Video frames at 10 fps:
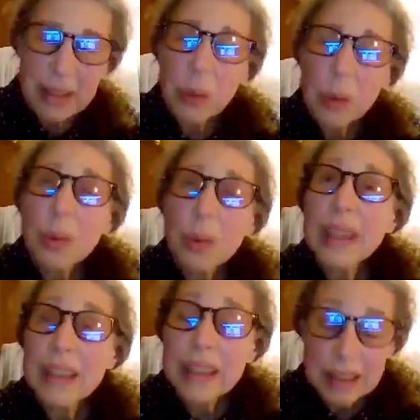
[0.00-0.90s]

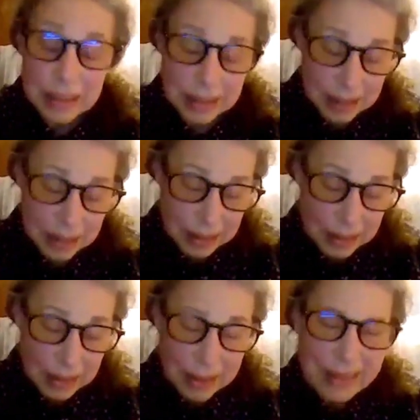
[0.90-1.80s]
Cooler.
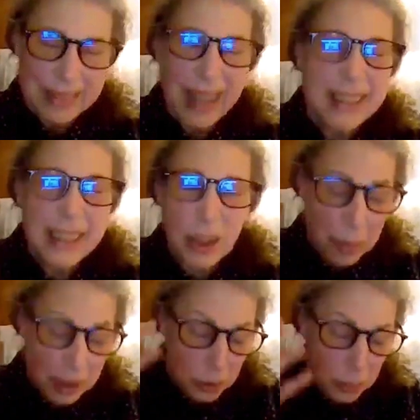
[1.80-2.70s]
Not so
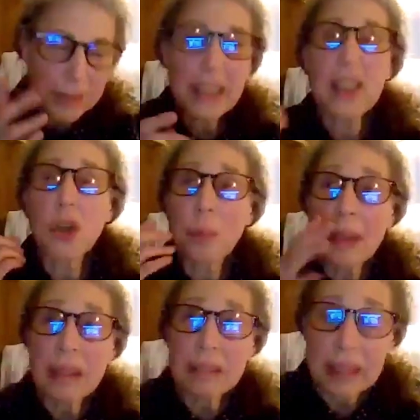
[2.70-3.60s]
much with the
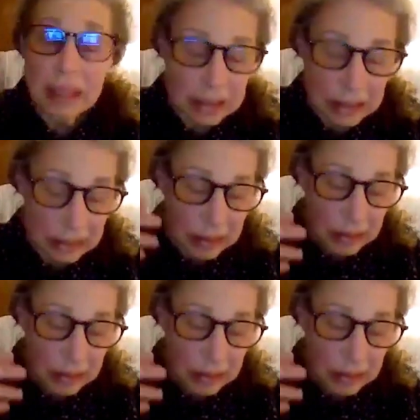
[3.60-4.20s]
humidity.